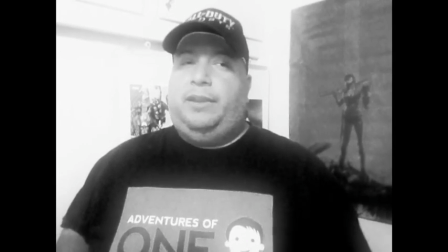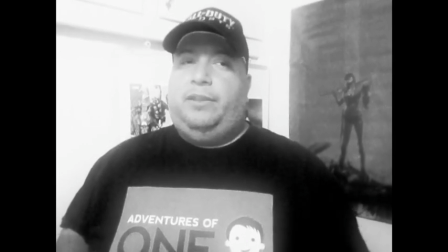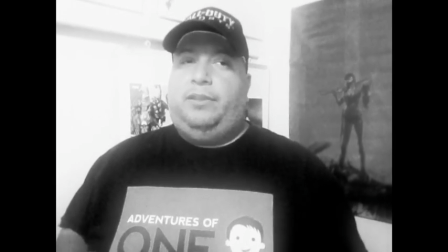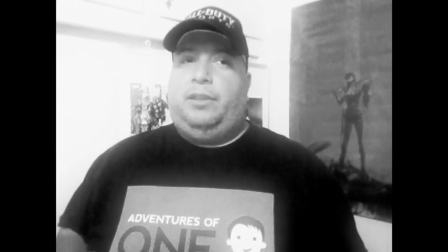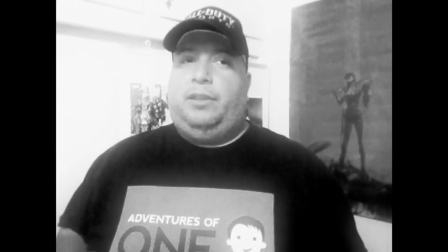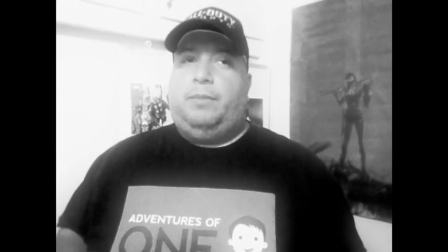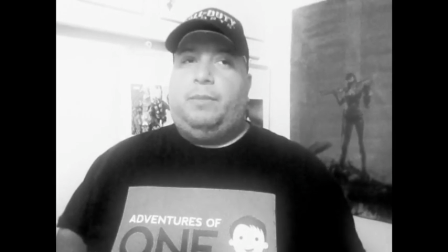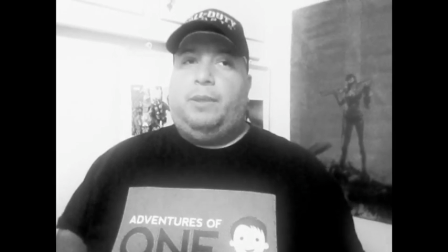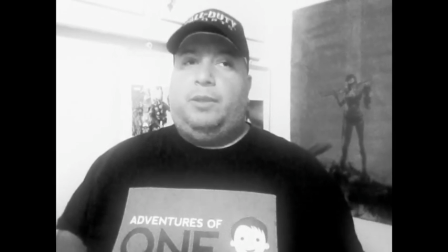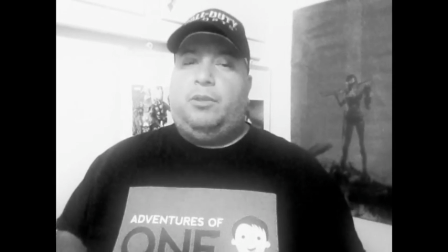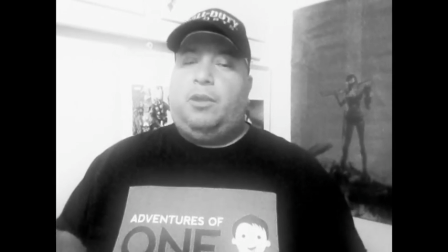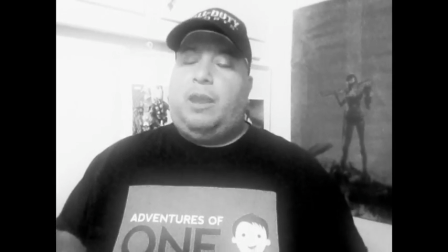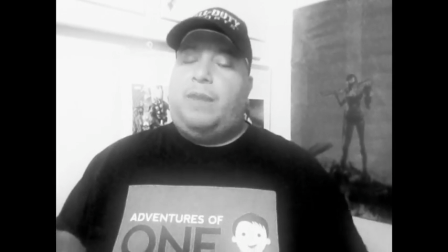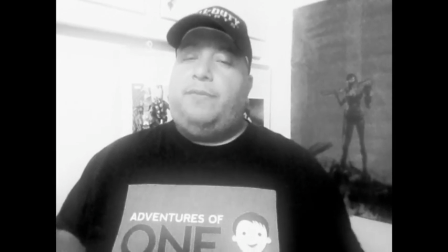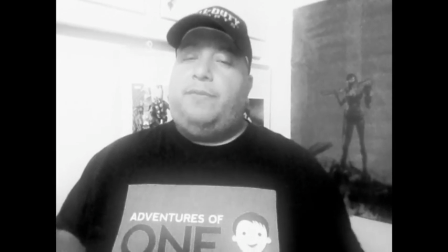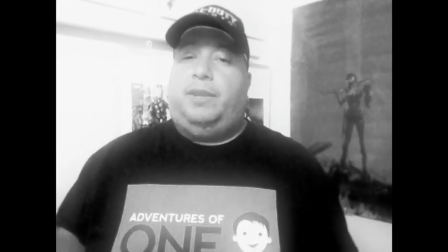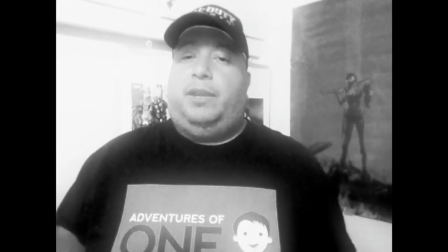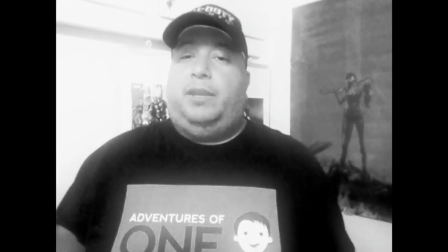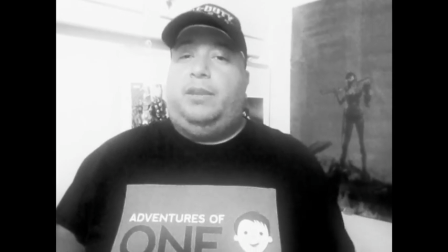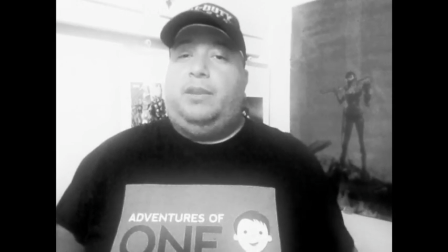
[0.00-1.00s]
anything I'm like no I
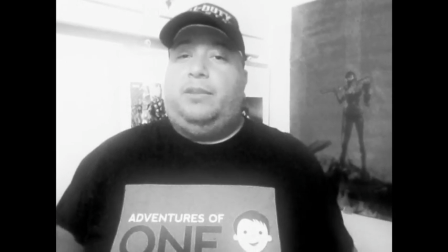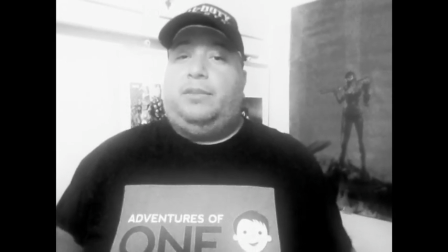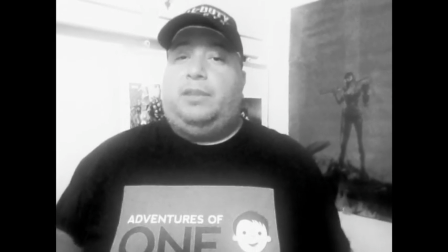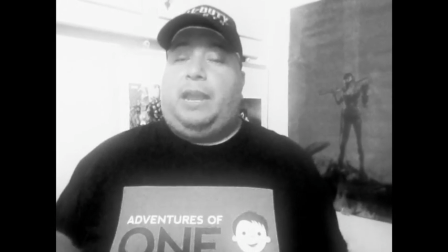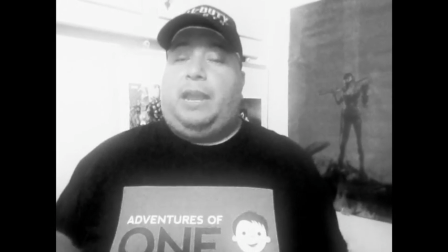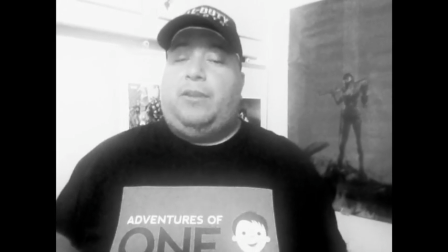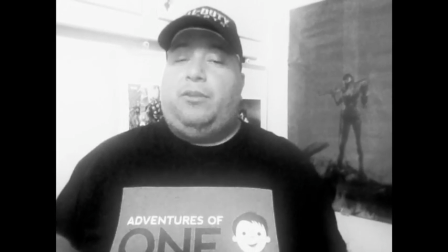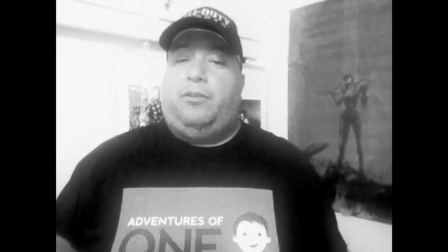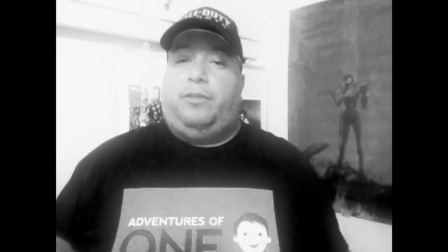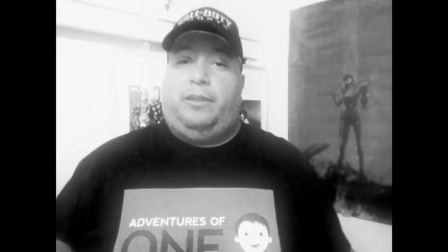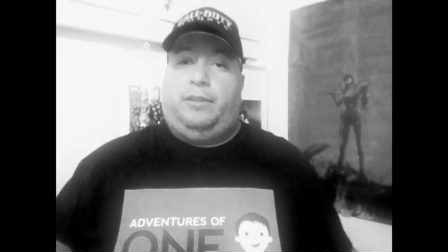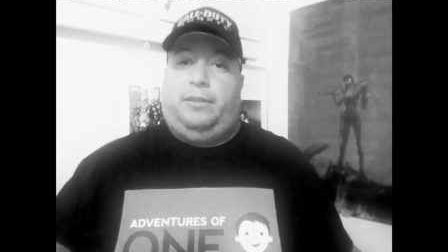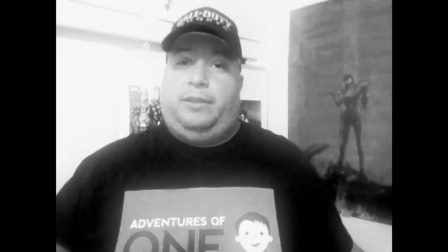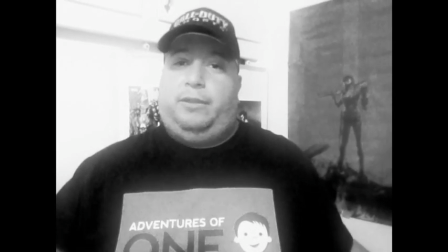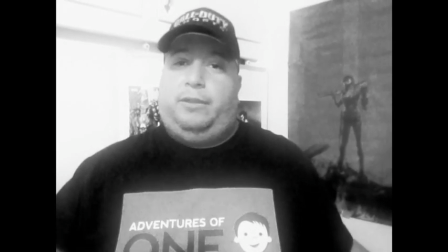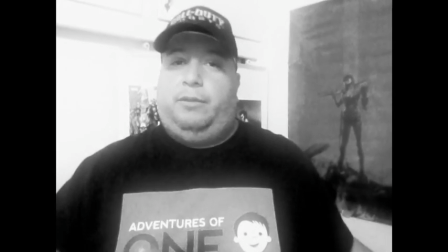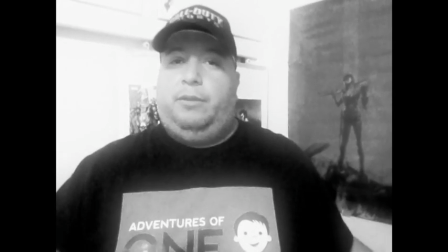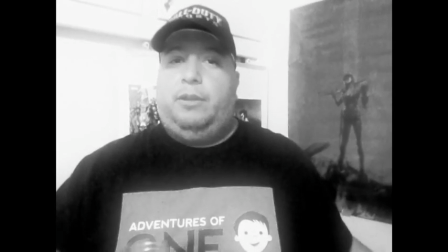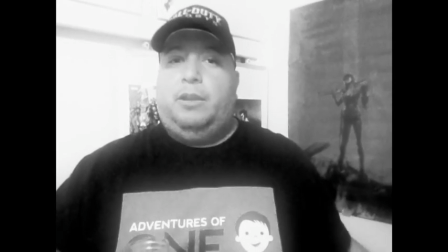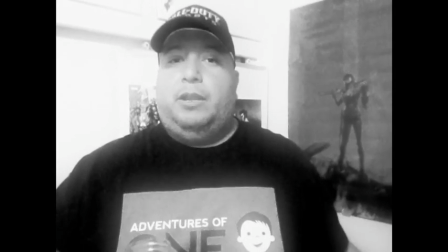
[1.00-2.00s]
haven't eaten anything I know that
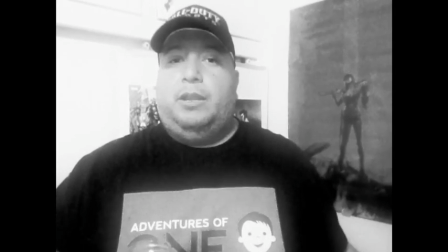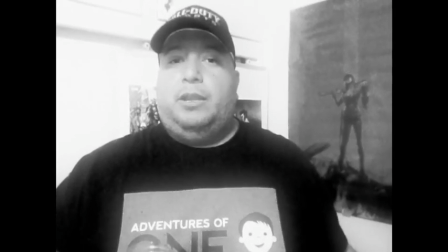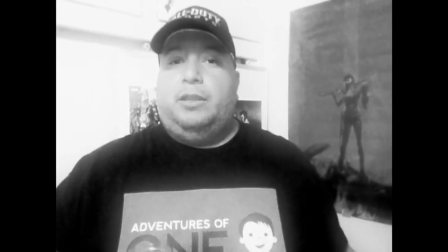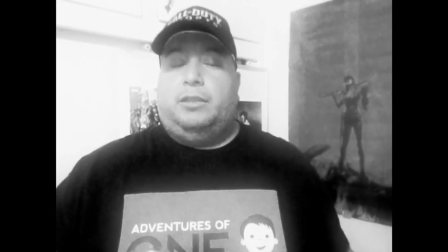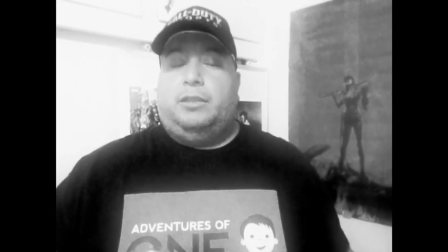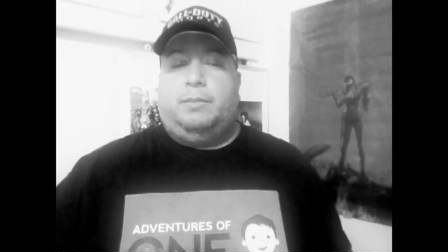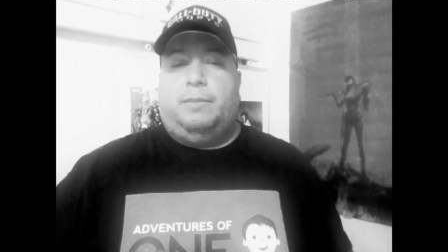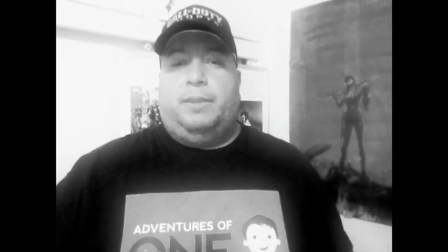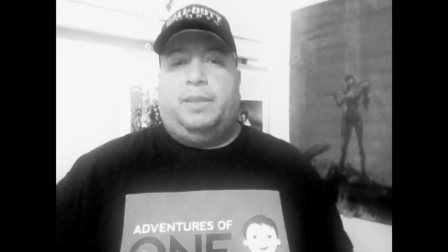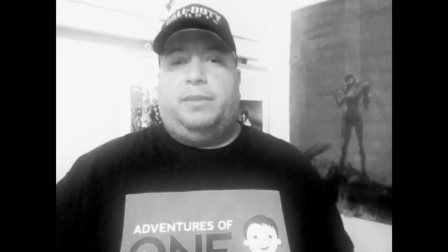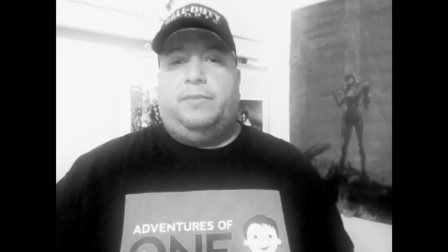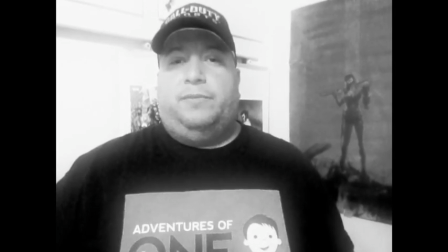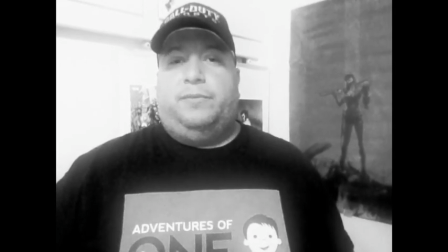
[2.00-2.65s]
they're they're making